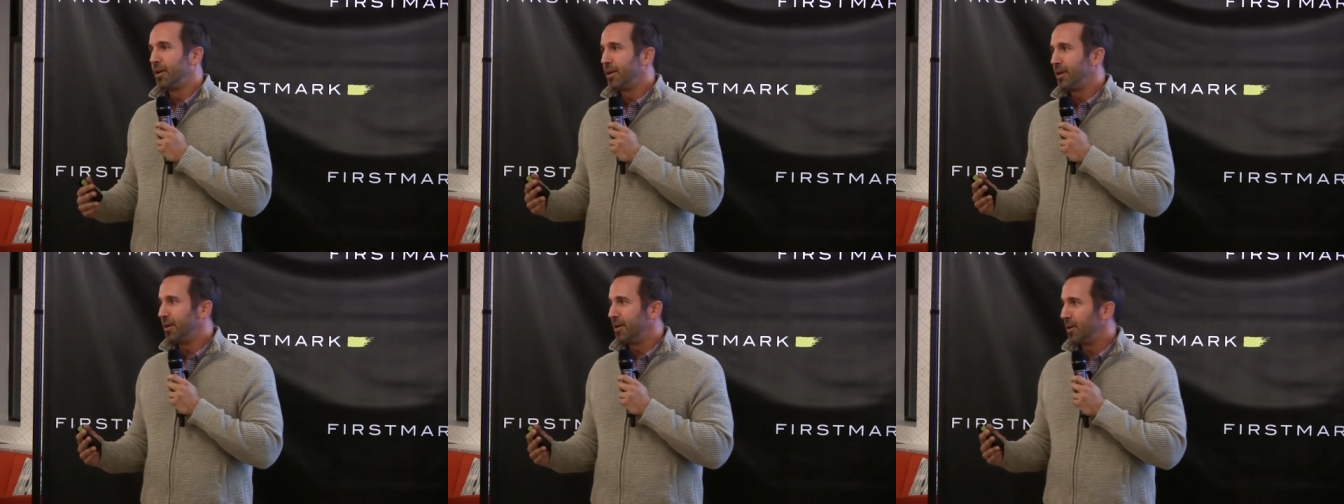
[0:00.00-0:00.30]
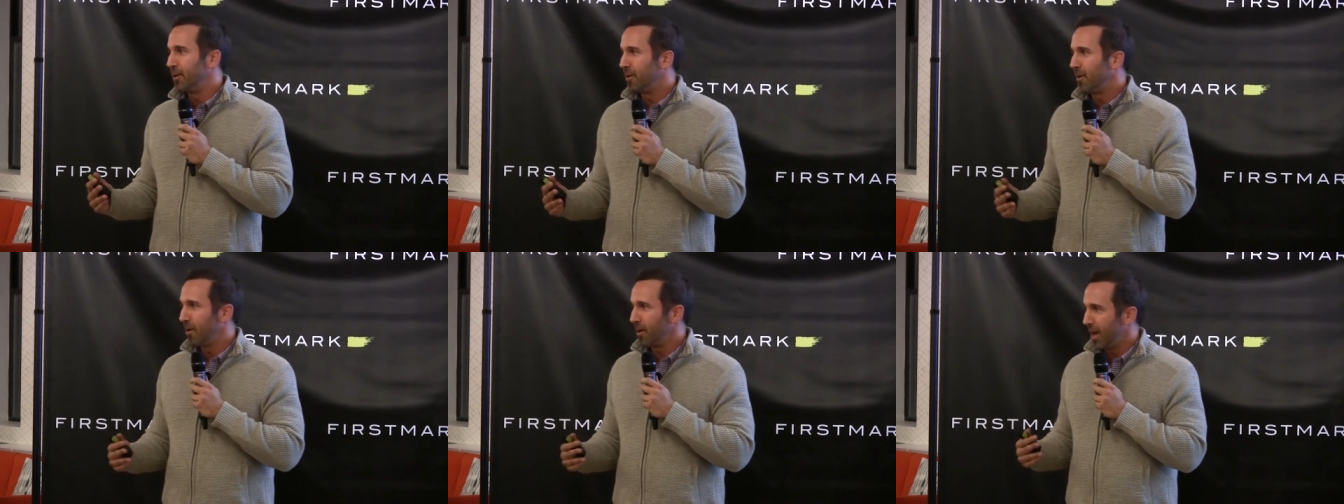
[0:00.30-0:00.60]
you
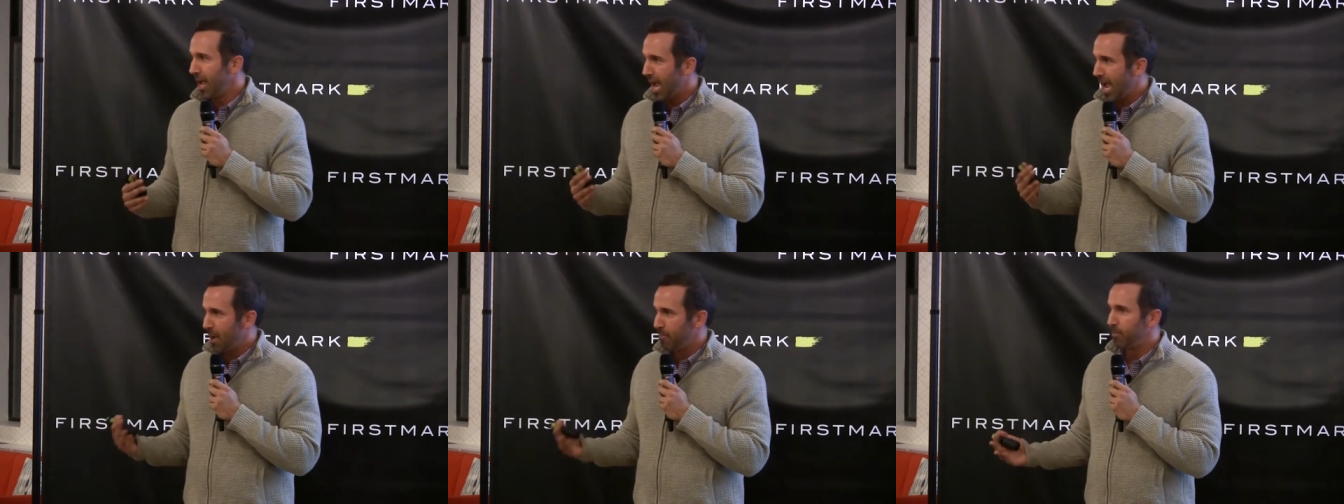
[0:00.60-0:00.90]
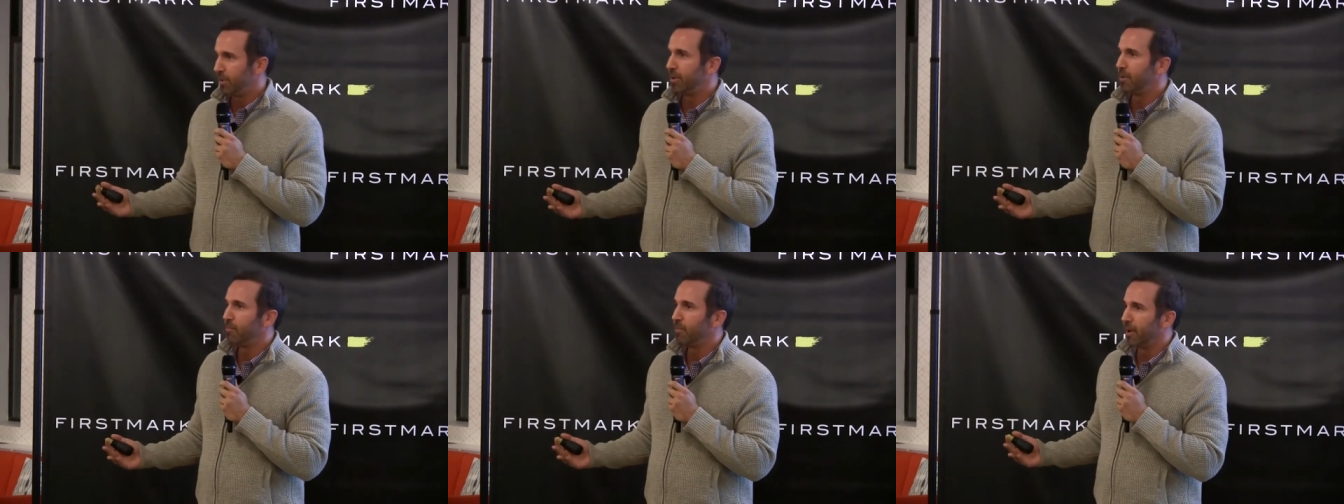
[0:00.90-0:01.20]
know, aren't
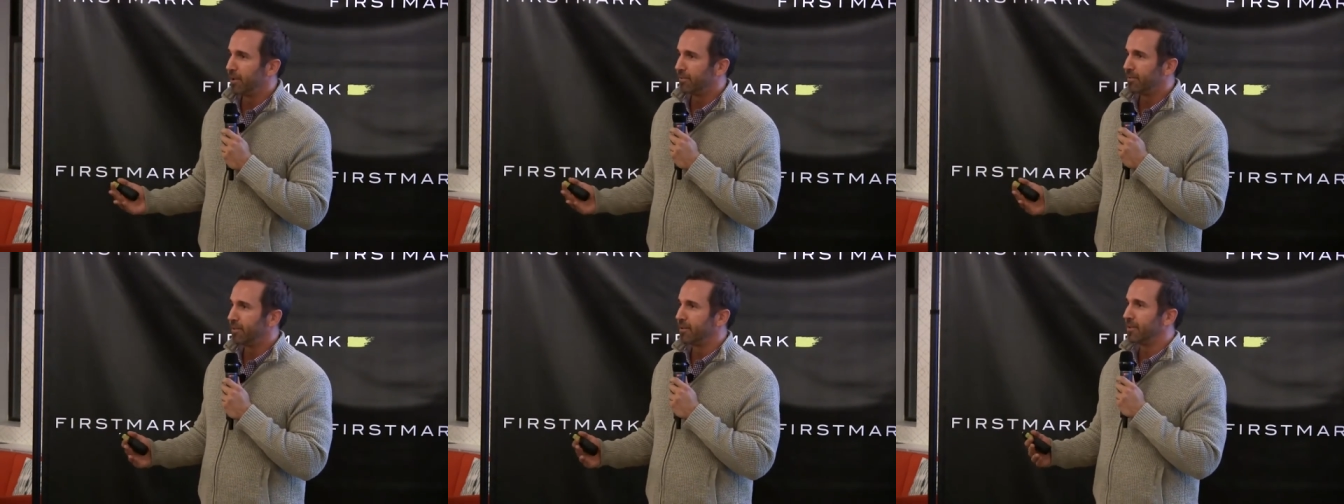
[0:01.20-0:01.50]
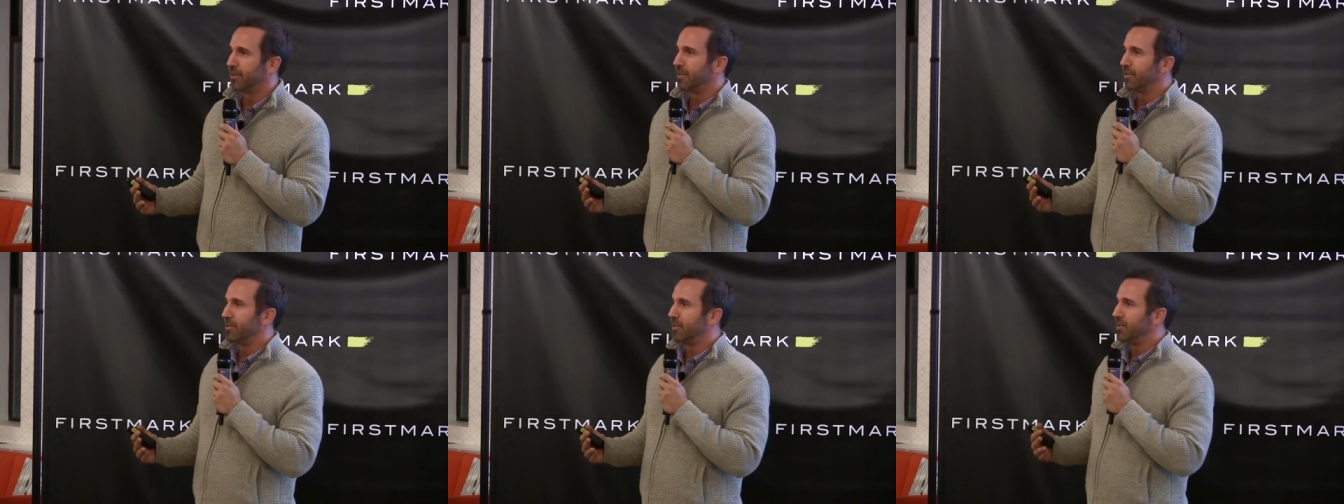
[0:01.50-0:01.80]
happy about
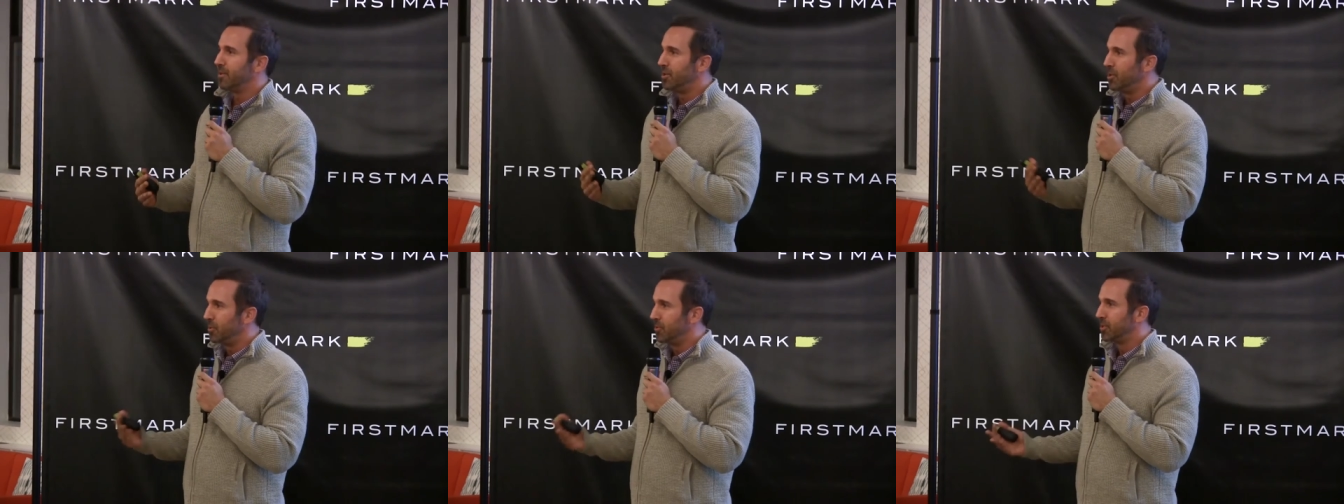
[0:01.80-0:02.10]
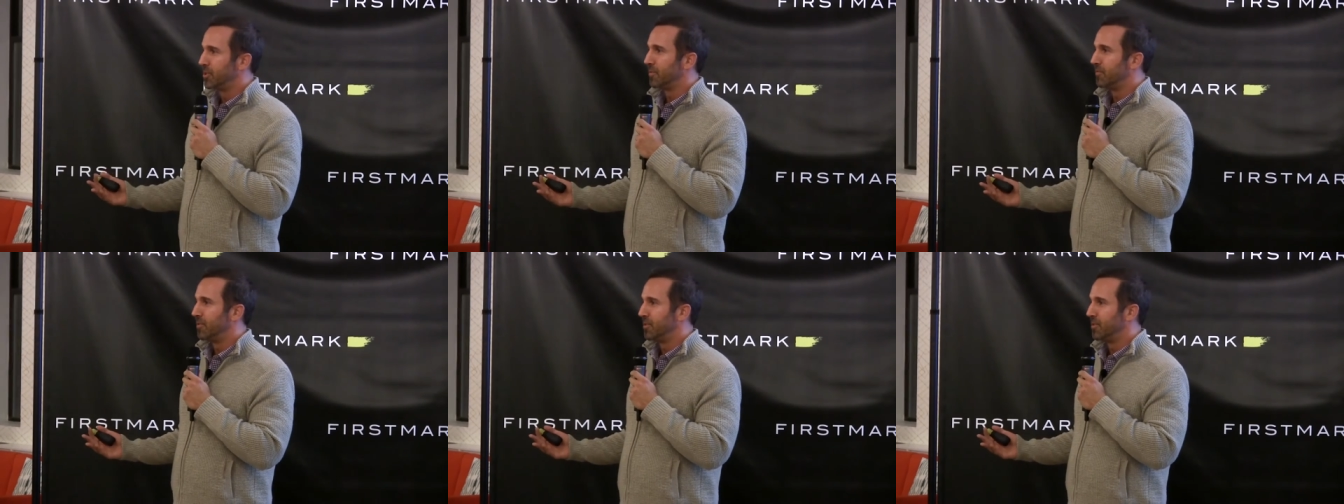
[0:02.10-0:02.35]
the, the use